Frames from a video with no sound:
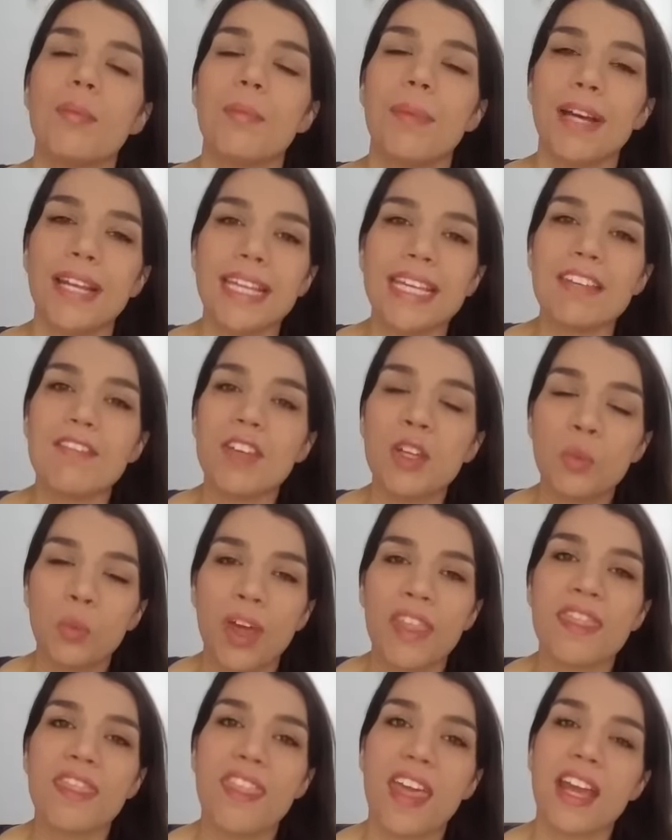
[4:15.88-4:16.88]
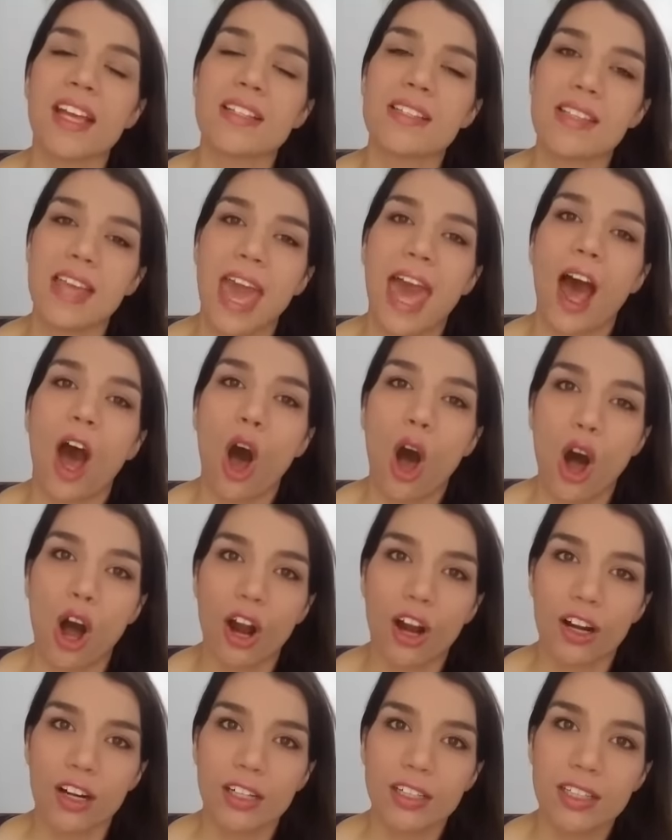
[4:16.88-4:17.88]
But even when things get
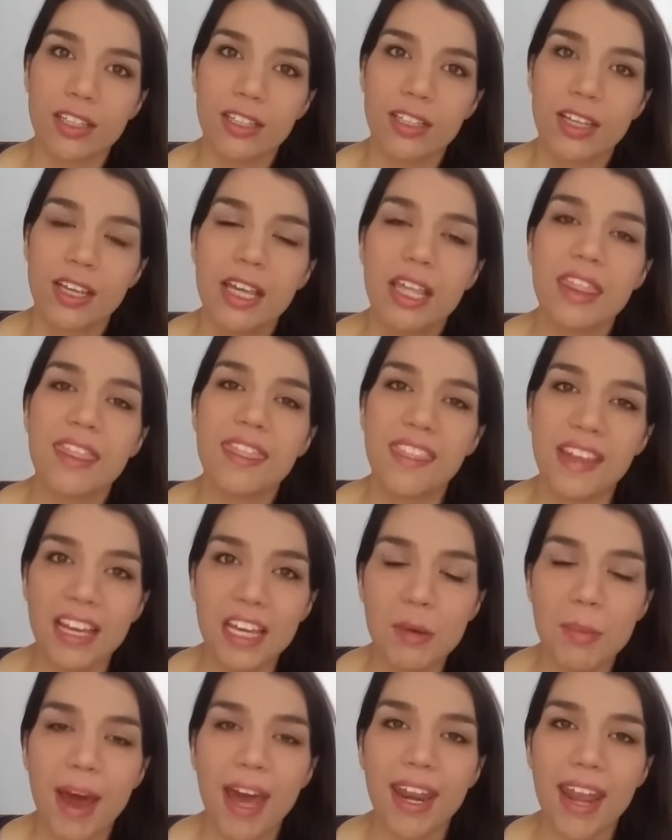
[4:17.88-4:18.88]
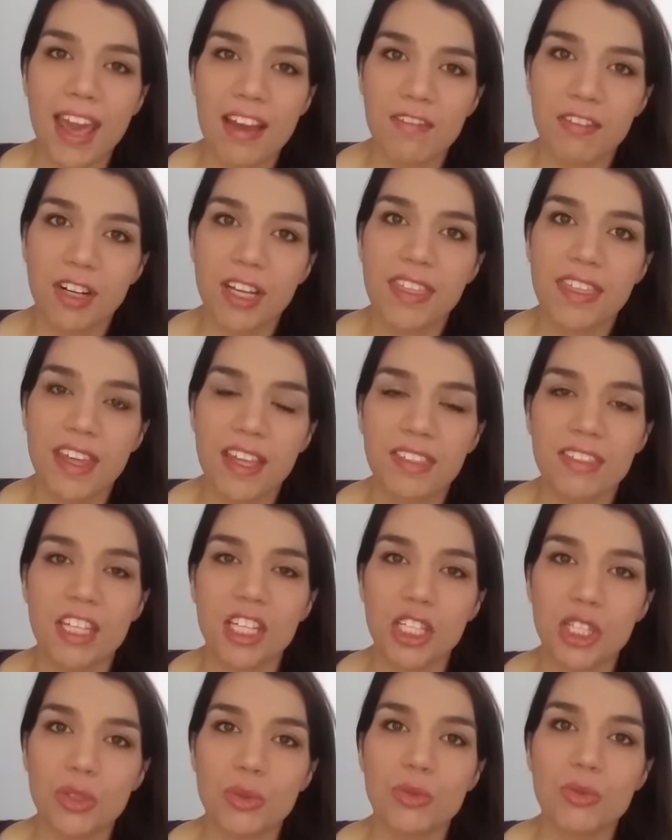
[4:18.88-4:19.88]
hard, think about everything
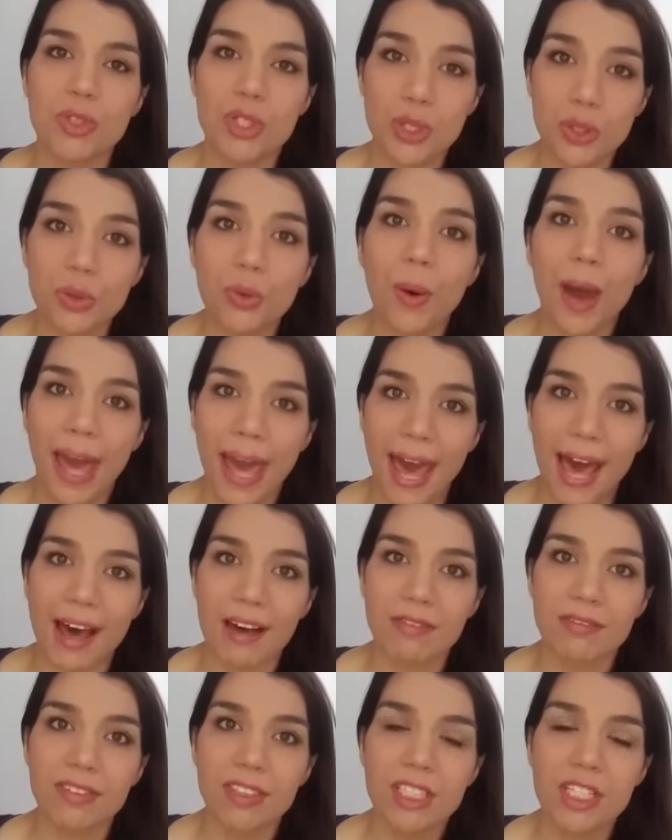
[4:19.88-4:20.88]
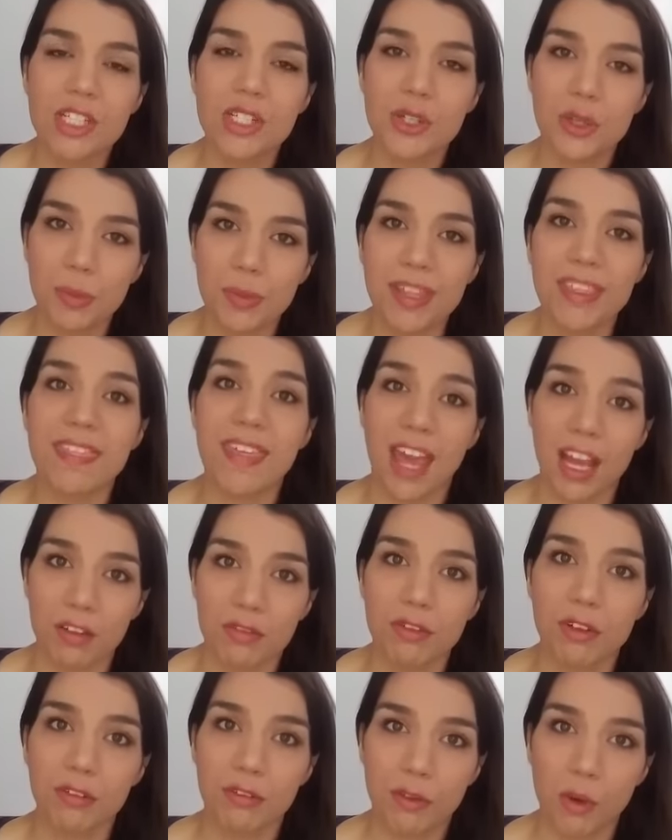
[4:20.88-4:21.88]
that you do have to be
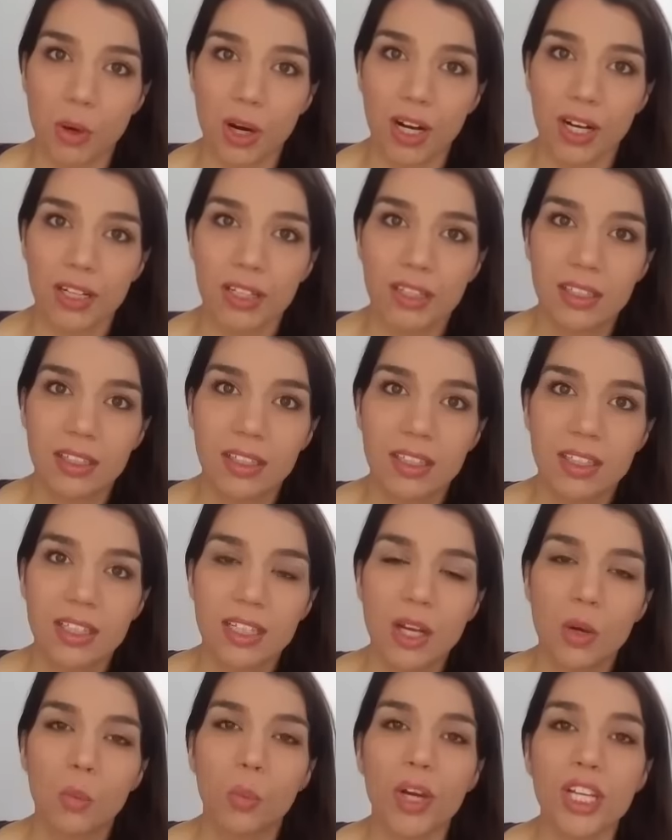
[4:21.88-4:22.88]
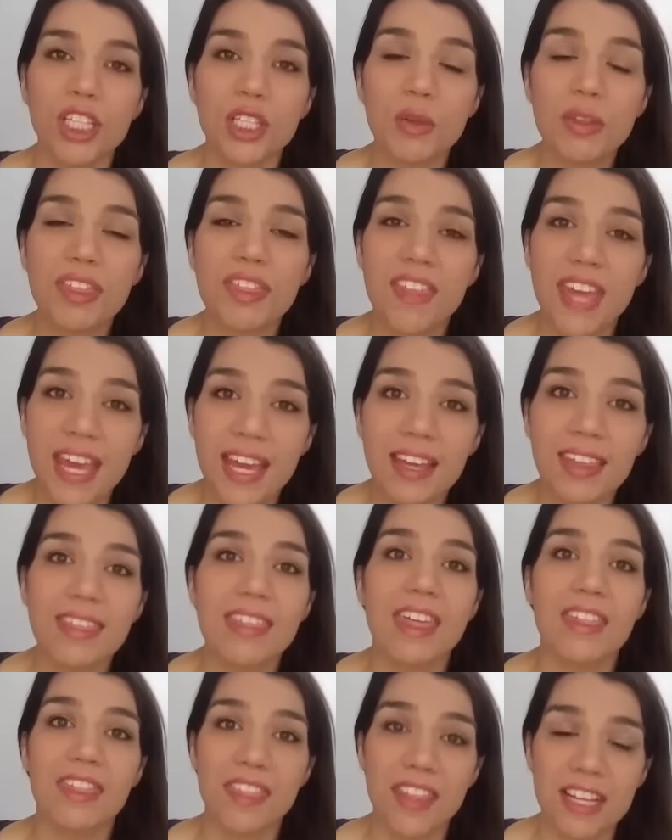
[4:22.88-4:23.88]
thankful for. When you think
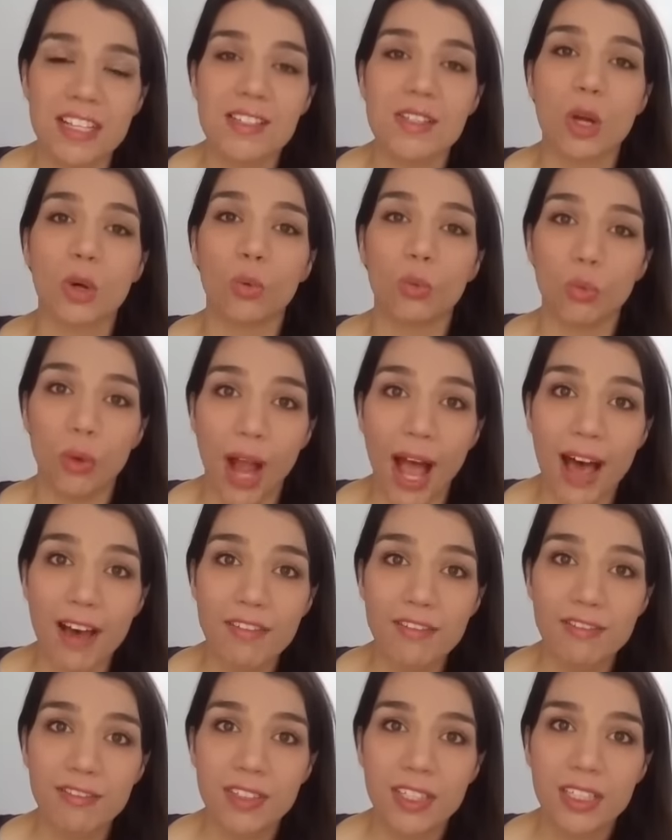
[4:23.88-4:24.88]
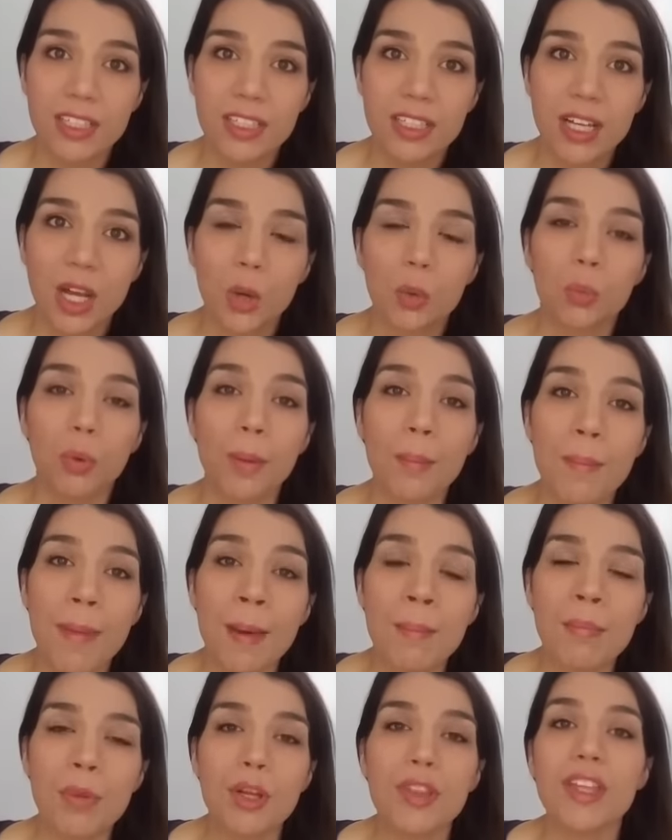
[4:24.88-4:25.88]
that things are rough,
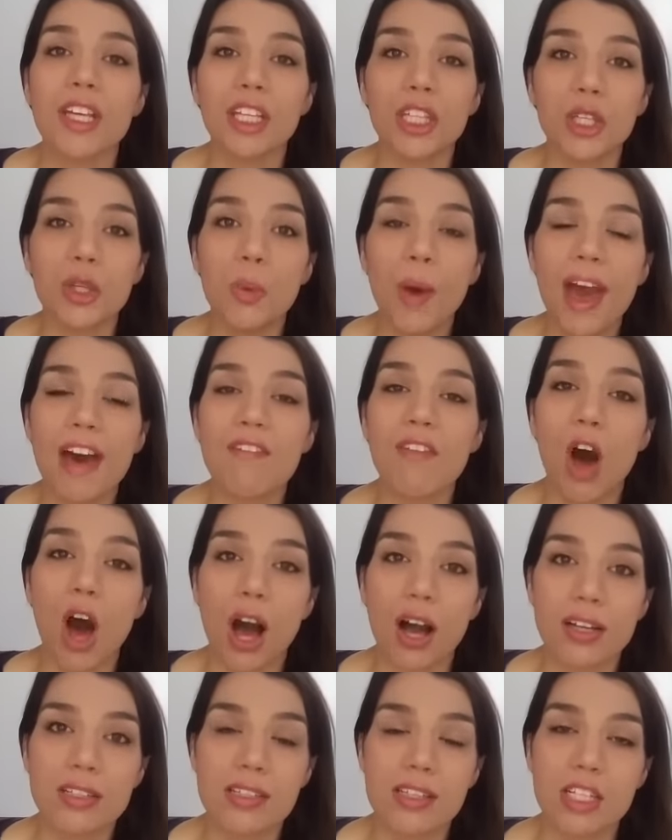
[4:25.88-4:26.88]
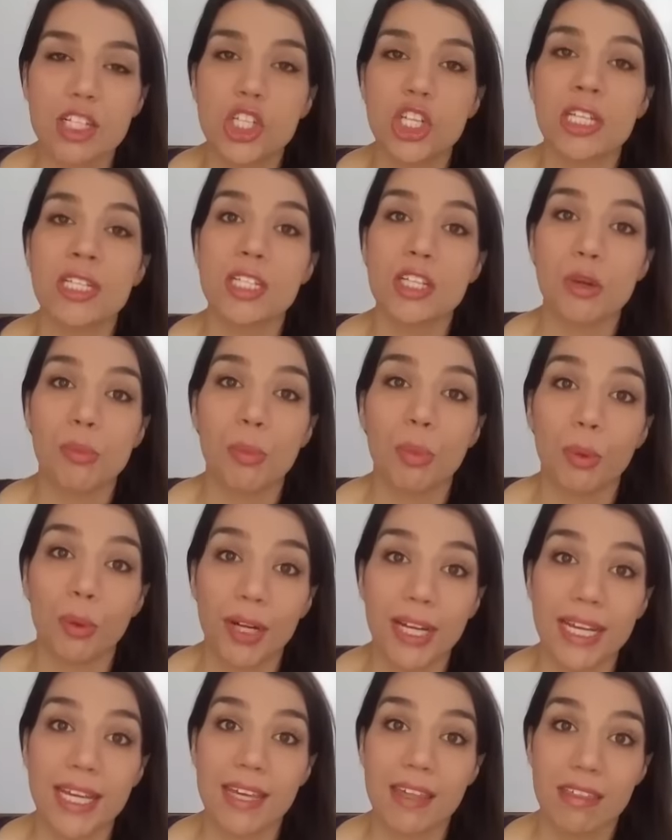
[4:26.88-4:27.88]
remember that you have oxygen to
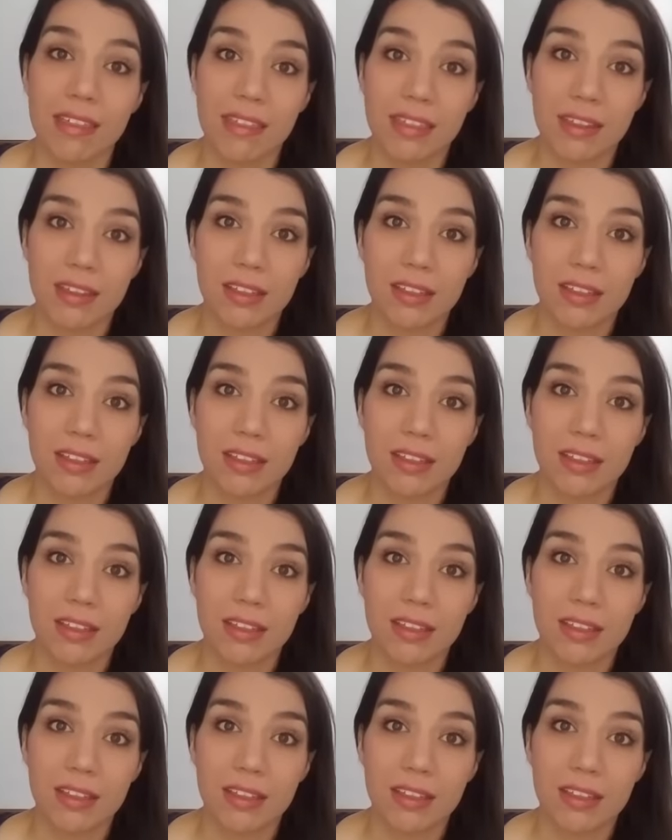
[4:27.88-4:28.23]
breathe.